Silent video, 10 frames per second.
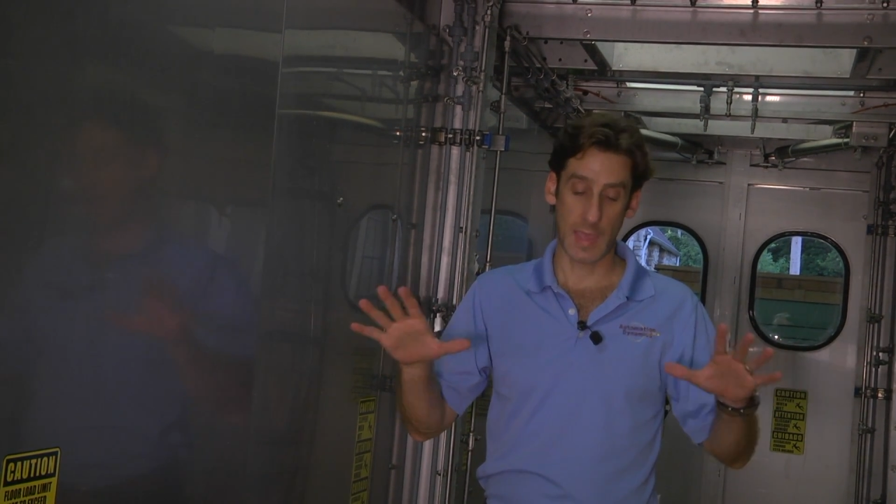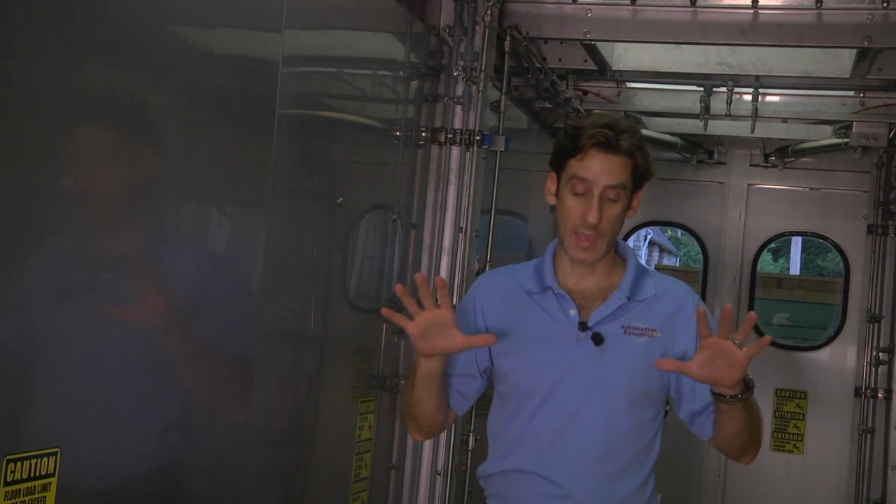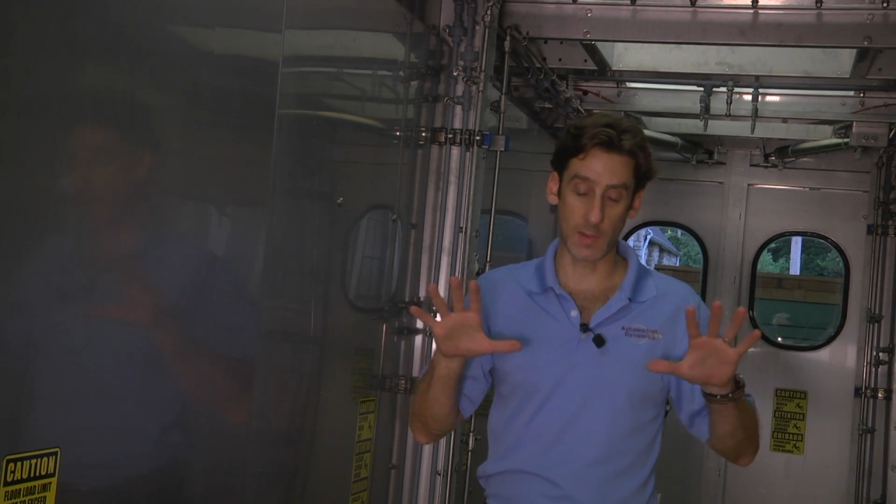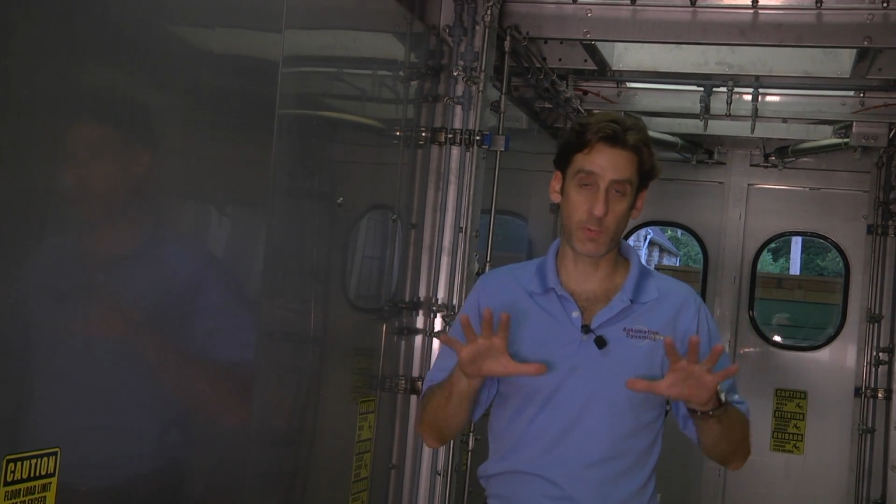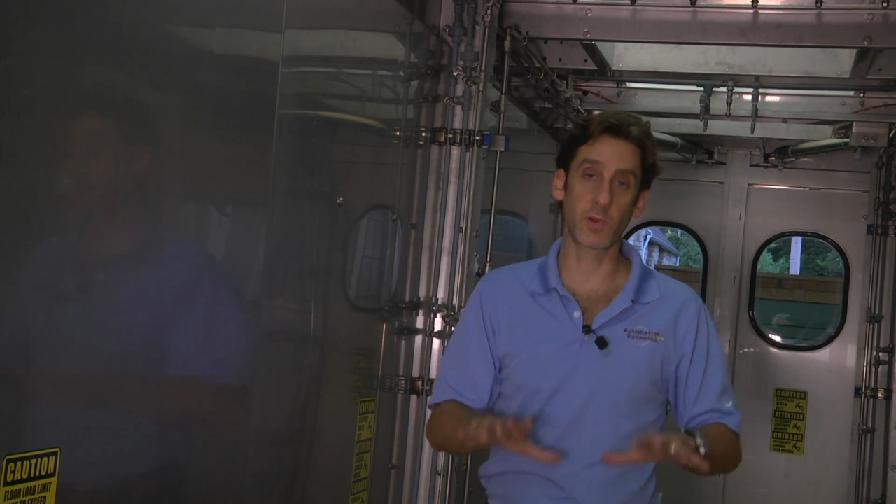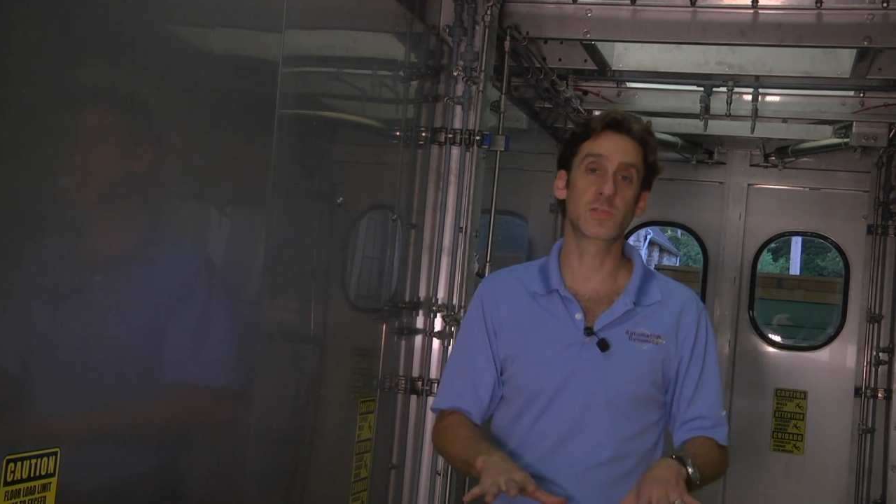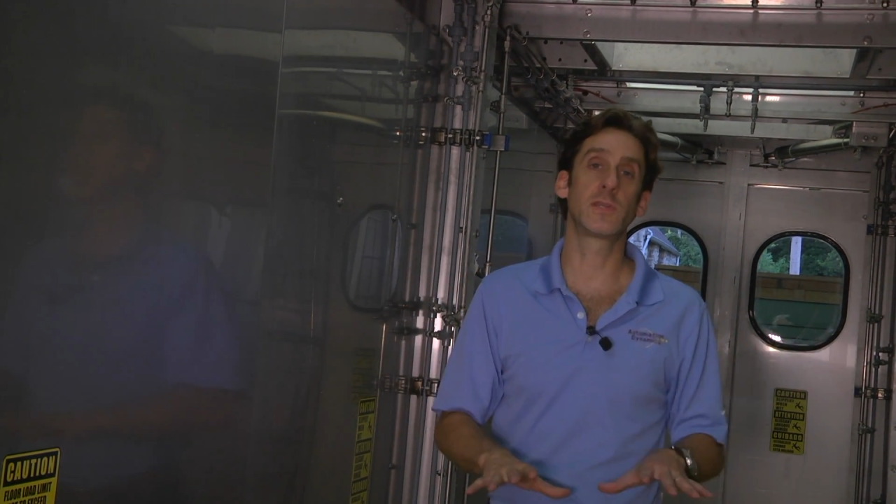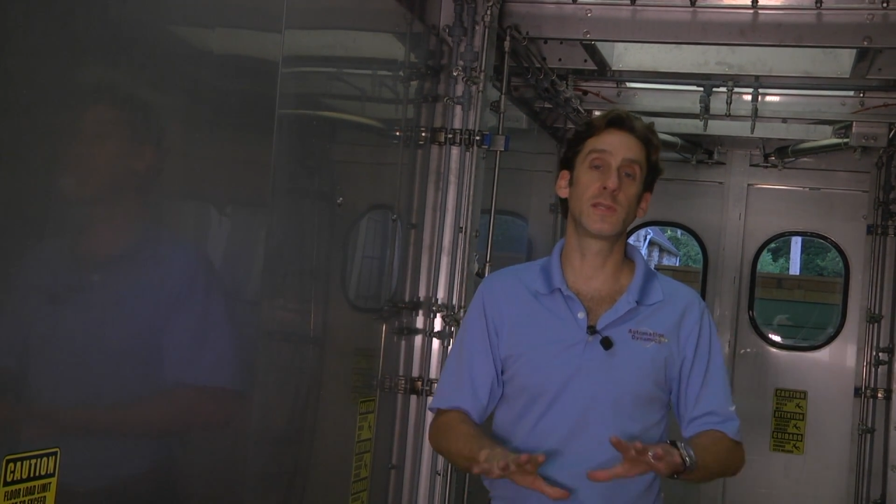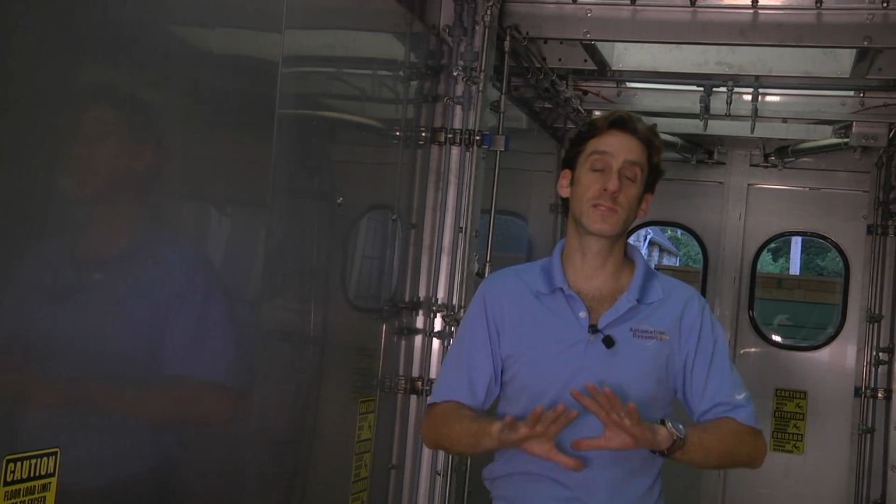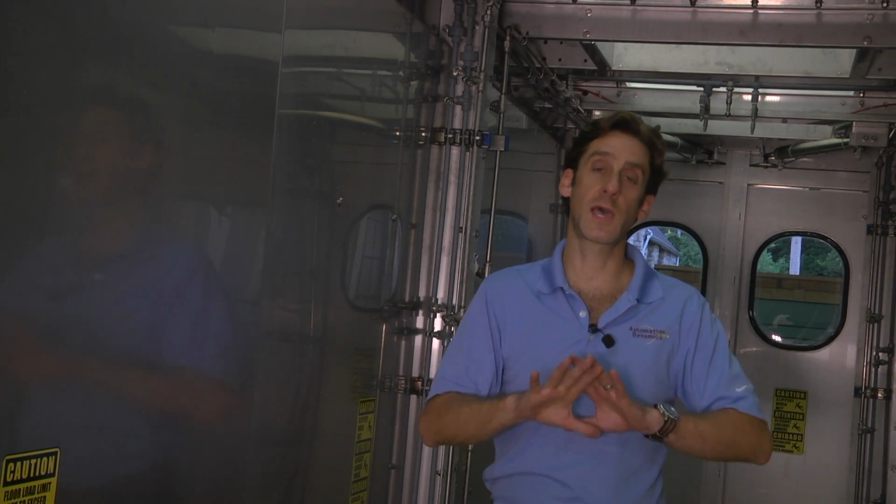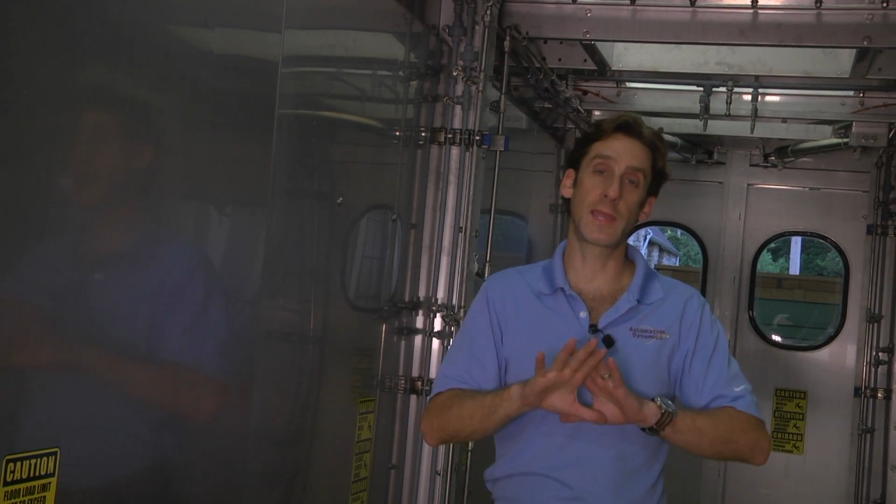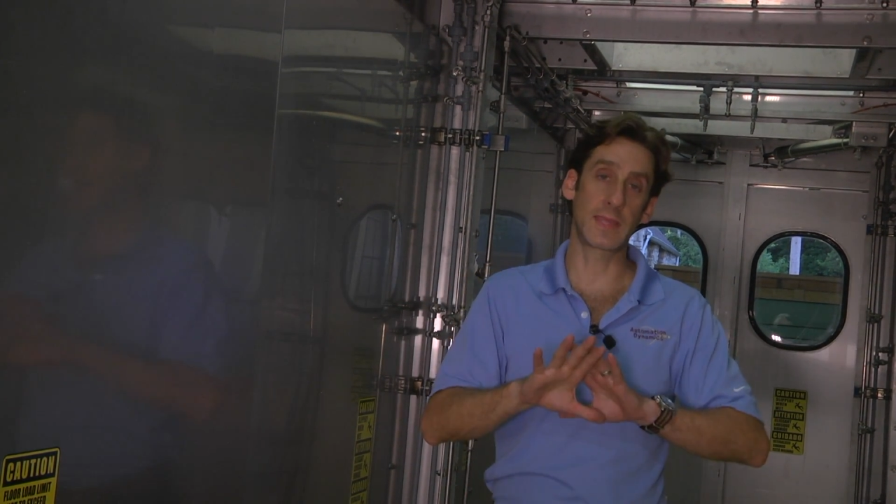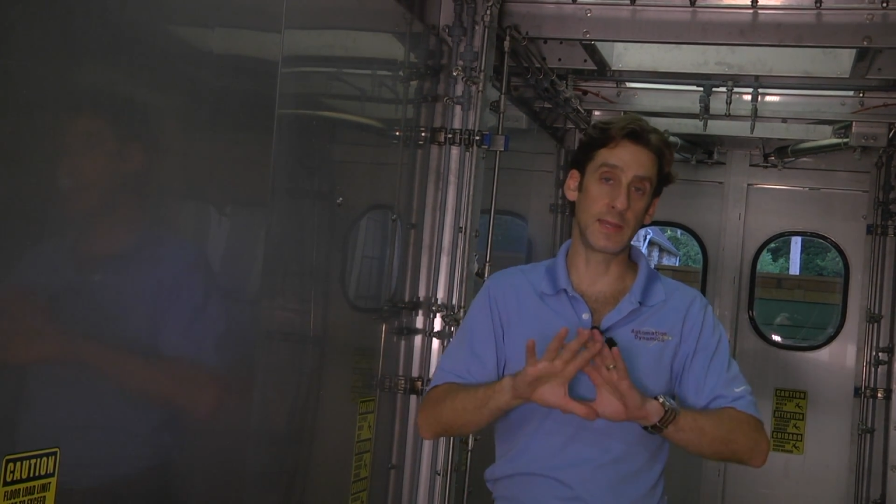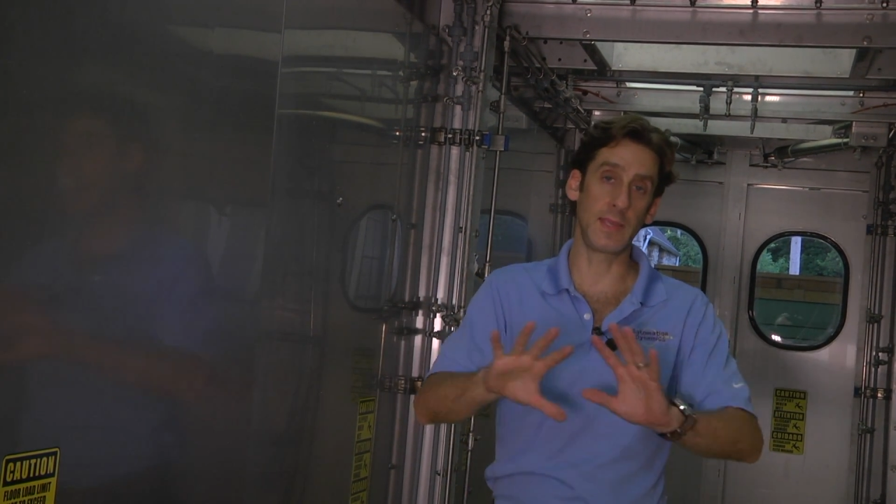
and a person inside can